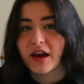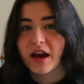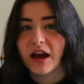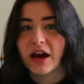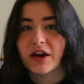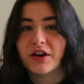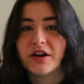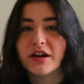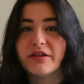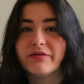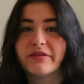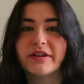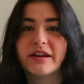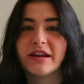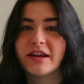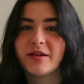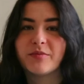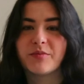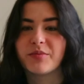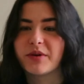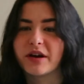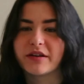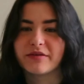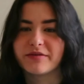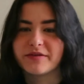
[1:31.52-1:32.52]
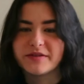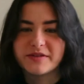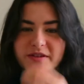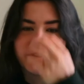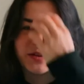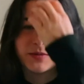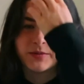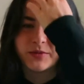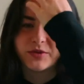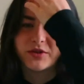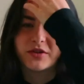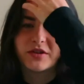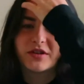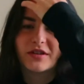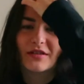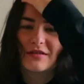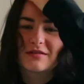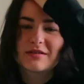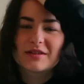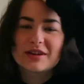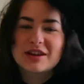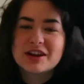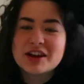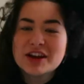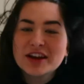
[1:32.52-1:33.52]
I don't even eat breakfast anymore.
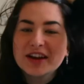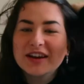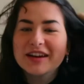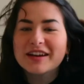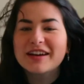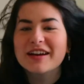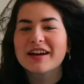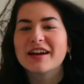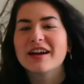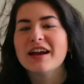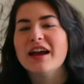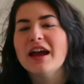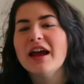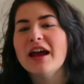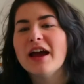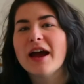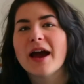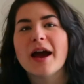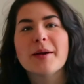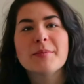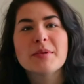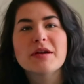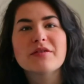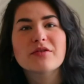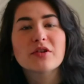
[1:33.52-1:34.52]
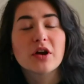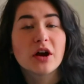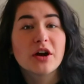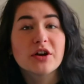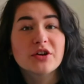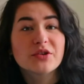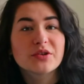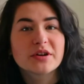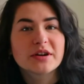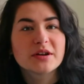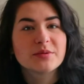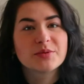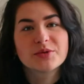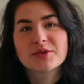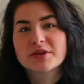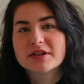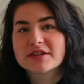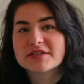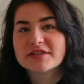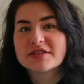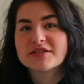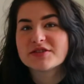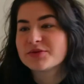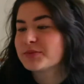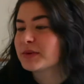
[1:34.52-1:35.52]
I'm never hungry in the
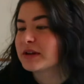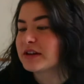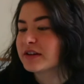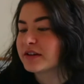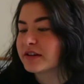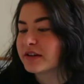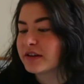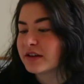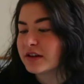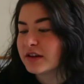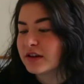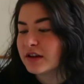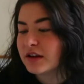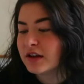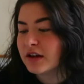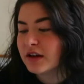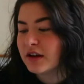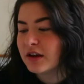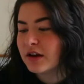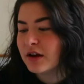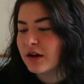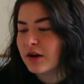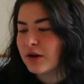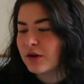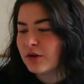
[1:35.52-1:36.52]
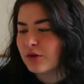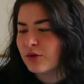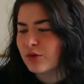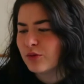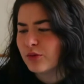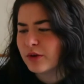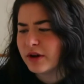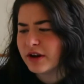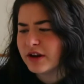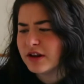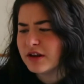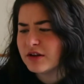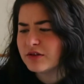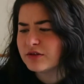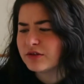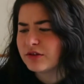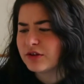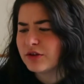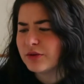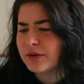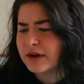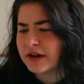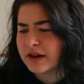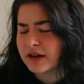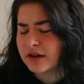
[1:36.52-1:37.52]
mornings, it's weird. What are you
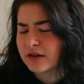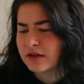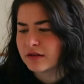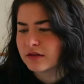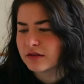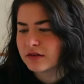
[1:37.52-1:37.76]
doing?